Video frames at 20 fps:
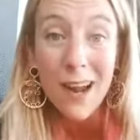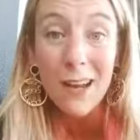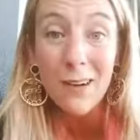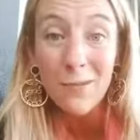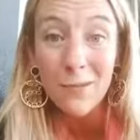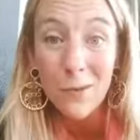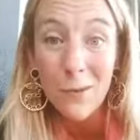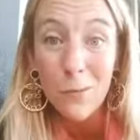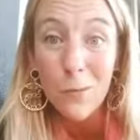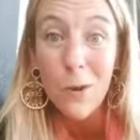
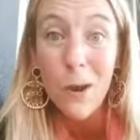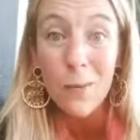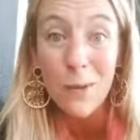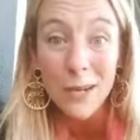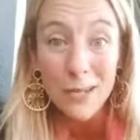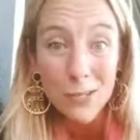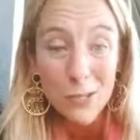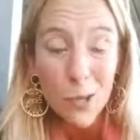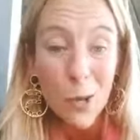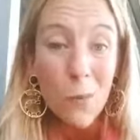and from
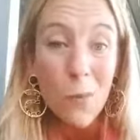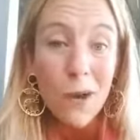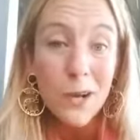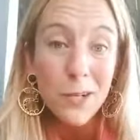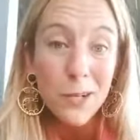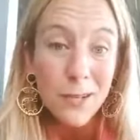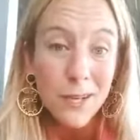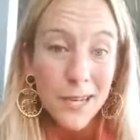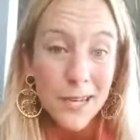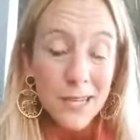rubbing soap
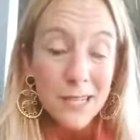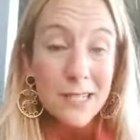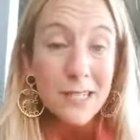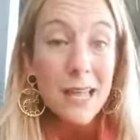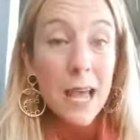on your hands.